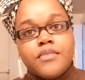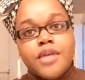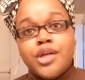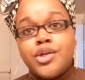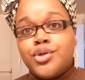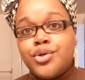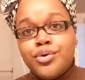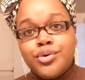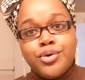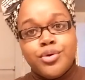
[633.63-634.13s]

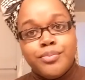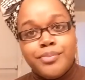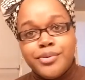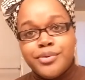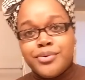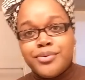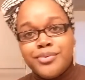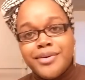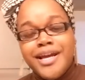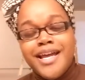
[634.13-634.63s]
do you,
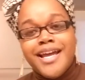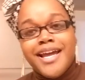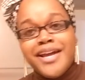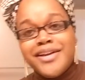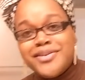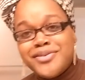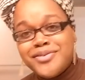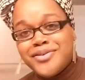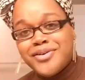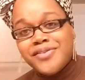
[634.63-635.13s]
boo?
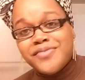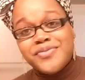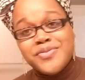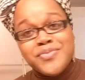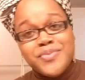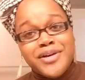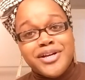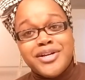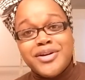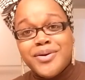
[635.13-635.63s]
And you know, if you
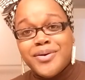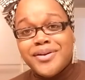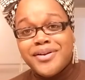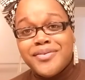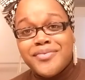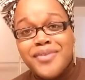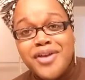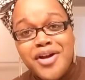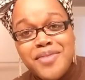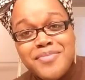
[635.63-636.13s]
want to go in
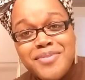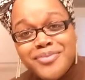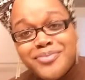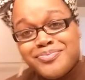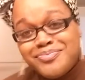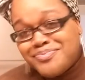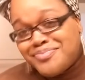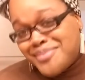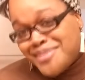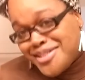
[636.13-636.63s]
the realm of
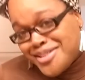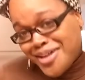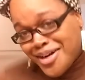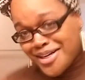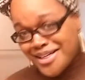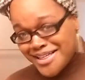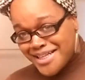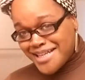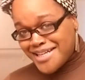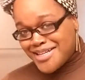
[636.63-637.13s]

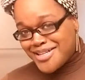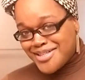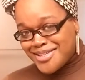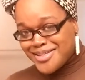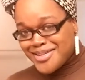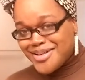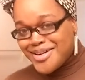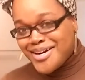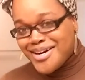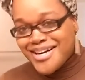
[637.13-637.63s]
starting to get in your
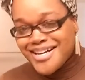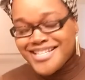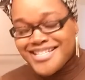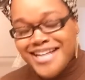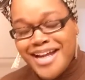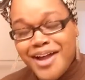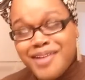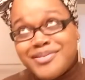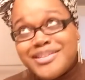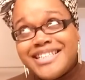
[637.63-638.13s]
surge,
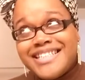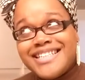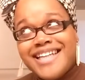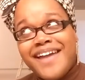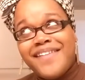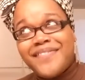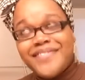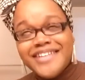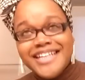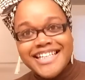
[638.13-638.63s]
I would
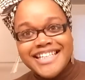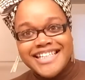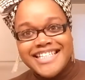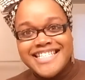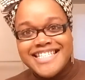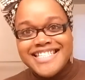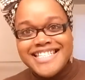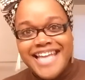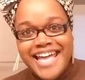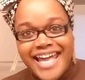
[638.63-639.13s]
definitely
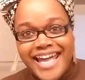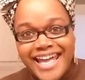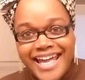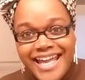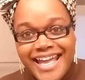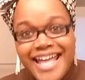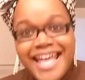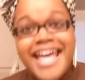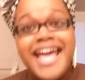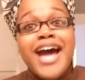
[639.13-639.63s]

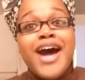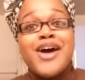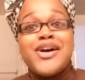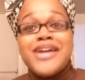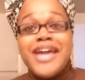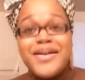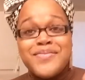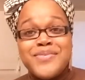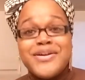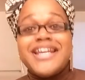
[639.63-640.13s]
say,
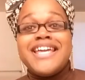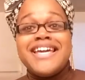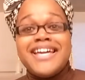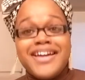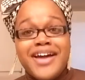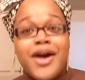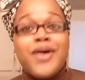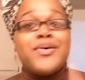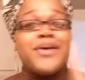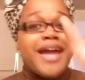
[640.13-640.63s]
okay,
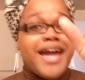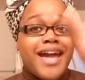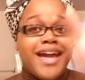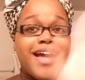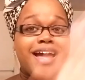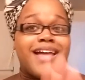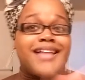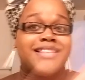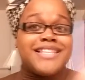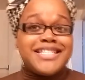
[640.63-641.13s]

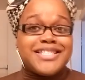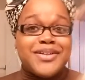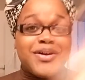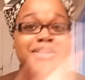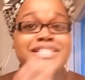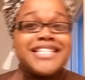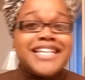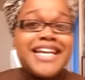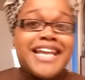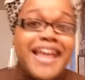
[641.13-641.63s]
this is
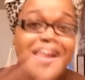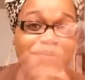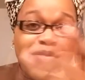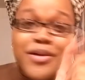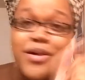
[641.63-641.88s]
going to the left a